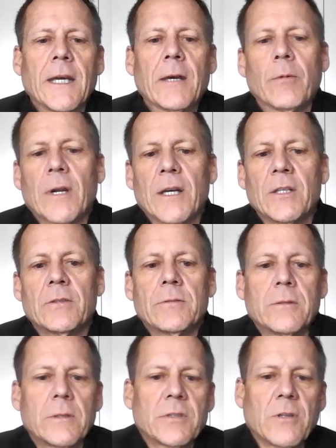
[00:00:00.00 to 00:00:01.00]
And when I
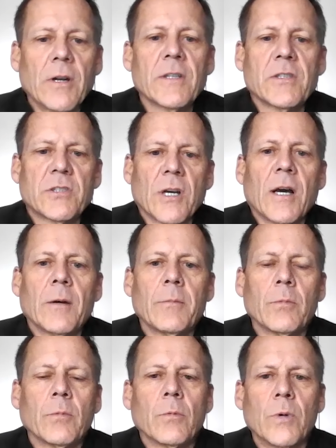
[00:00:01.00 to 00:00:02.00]
started this
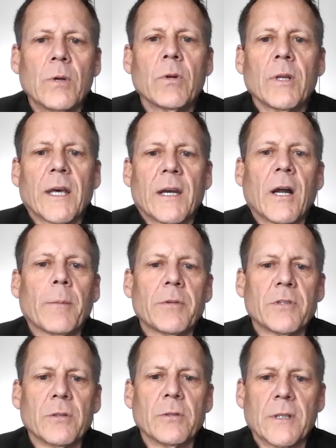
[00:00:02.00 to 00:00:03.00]
job, we really had an
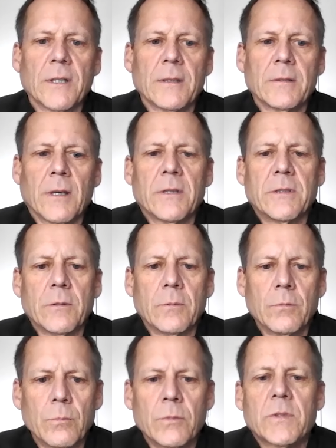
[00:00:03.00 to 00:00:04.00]
opportunity
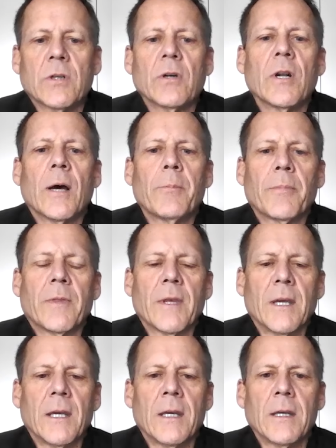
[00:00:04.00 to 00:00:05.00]
to turn up
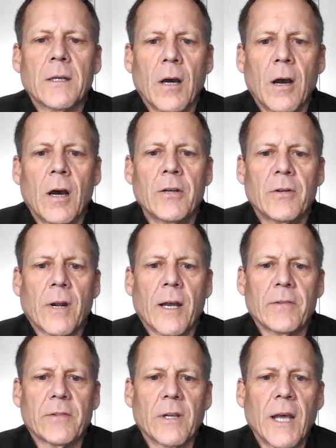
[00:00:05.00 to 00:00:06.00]
the
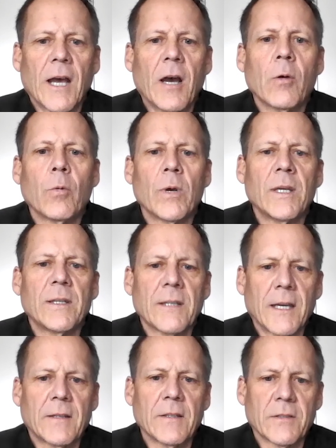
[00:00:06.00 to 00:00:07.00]
contrast at how we
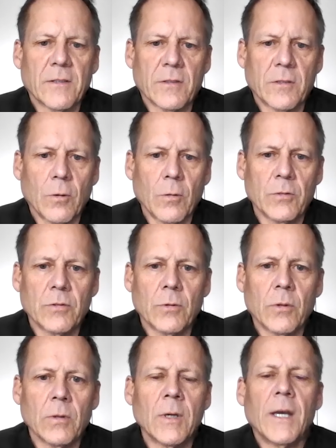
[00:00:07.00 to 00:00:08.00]
take this as a
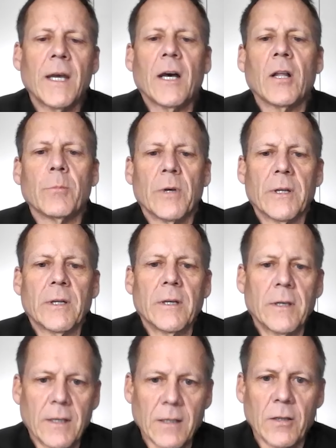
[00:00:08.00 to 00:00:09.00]
cultural element
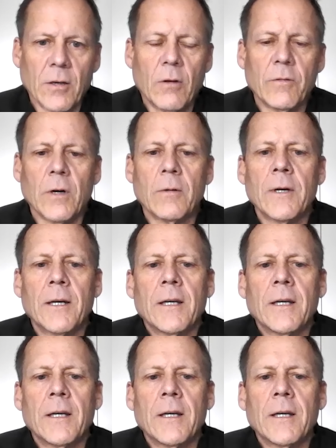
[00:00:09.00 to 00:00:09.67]
at Lenovo.